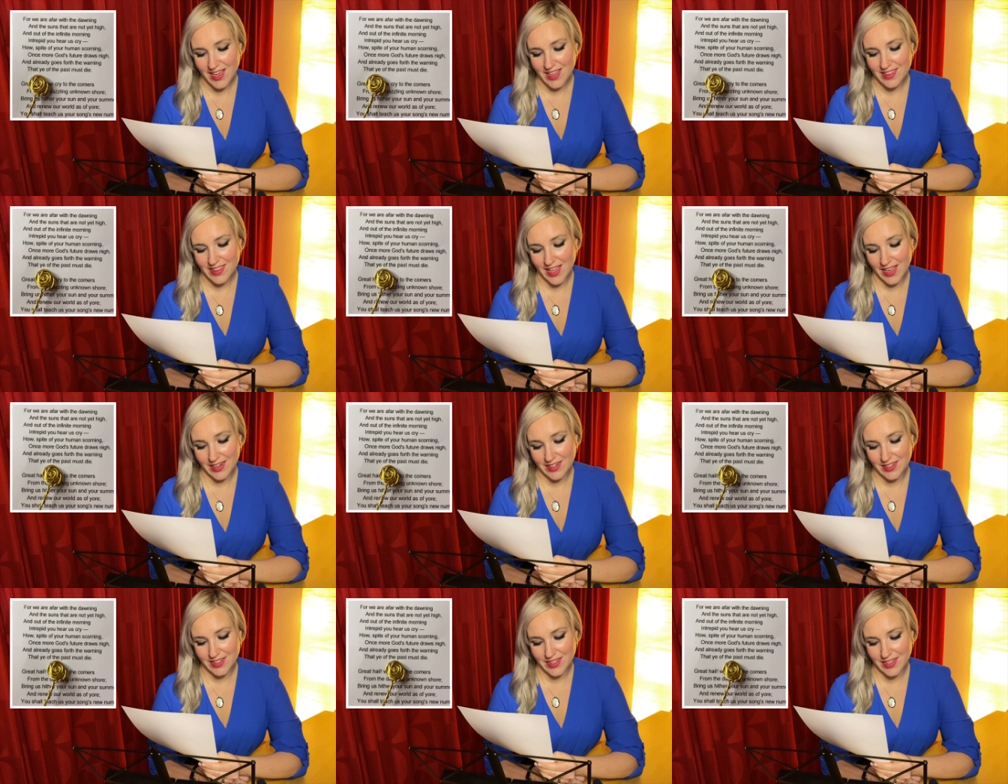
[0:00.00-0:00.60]
that
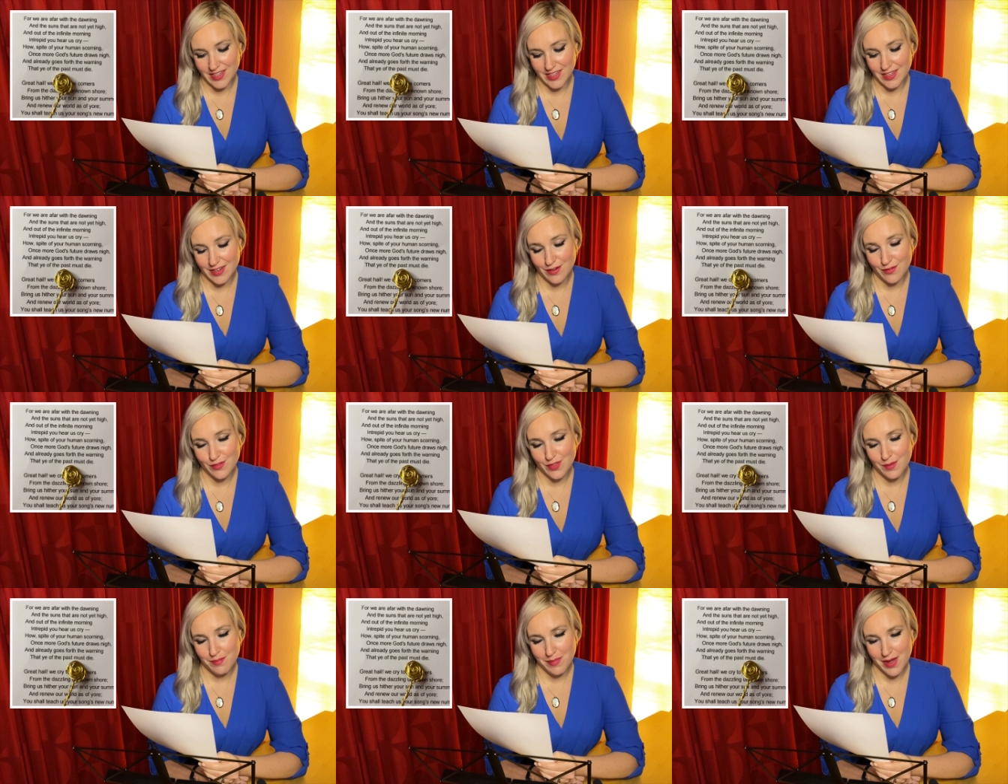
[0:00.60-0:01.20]
ye
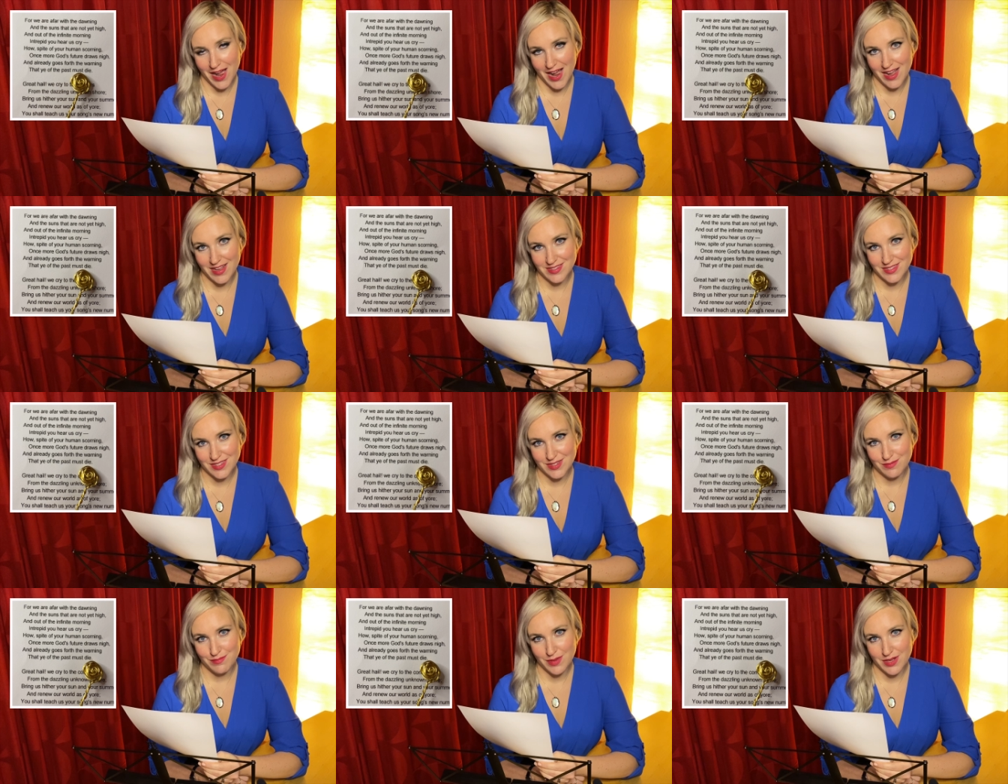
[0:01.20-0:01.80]
of the
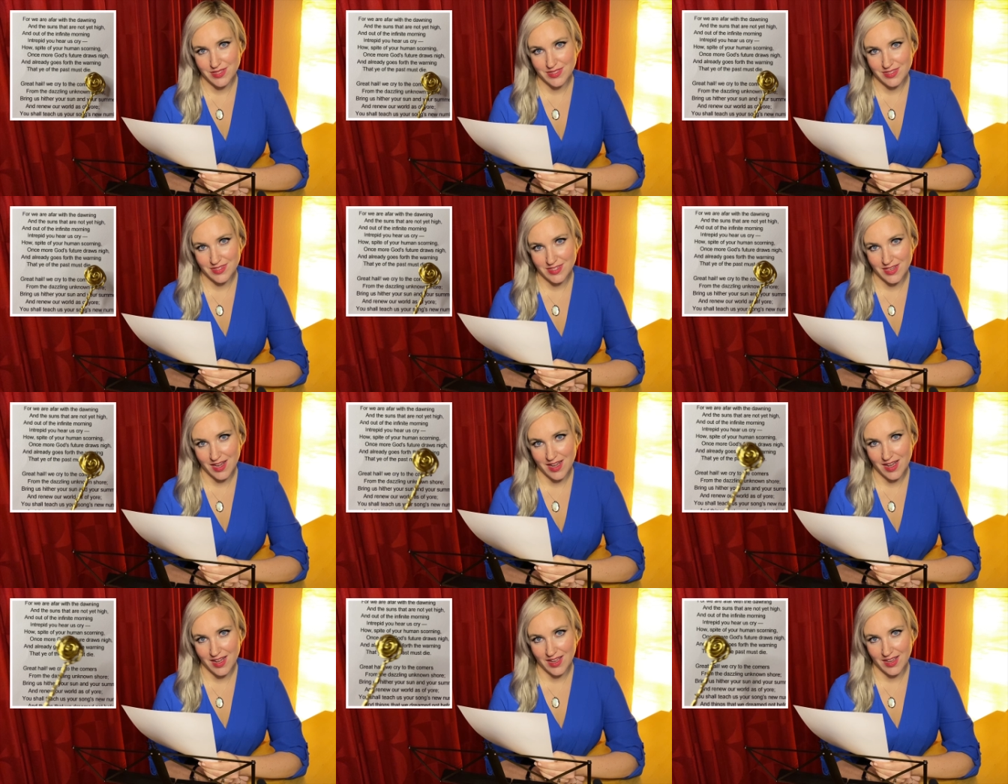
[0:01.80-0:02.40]
past must
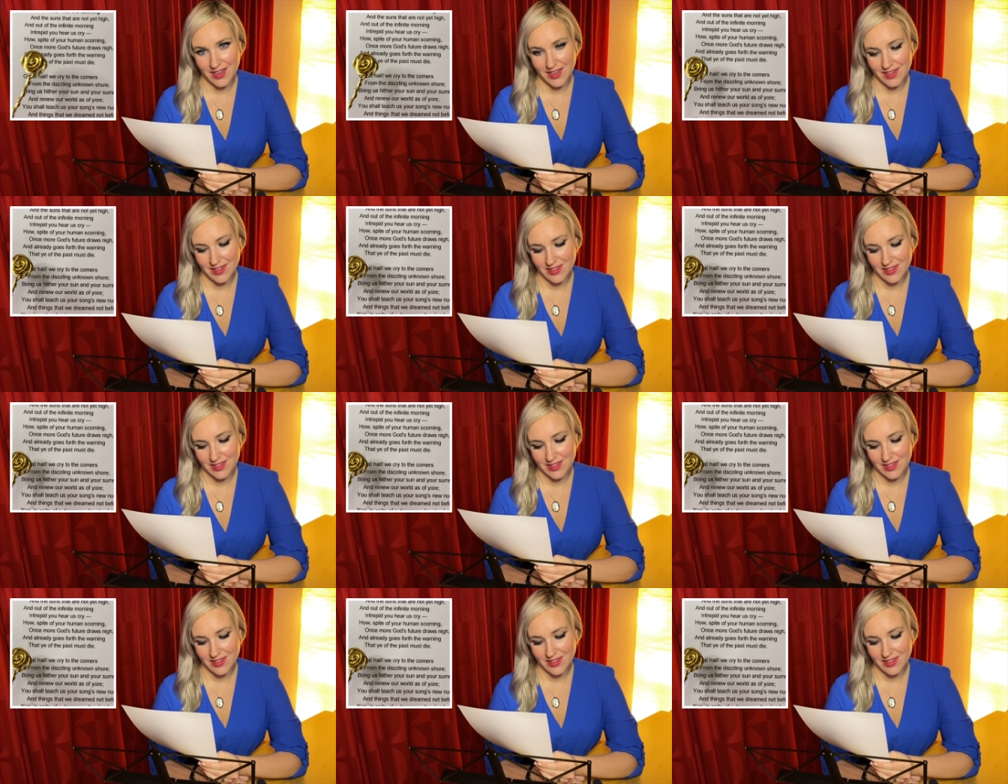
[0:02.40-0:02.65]
die.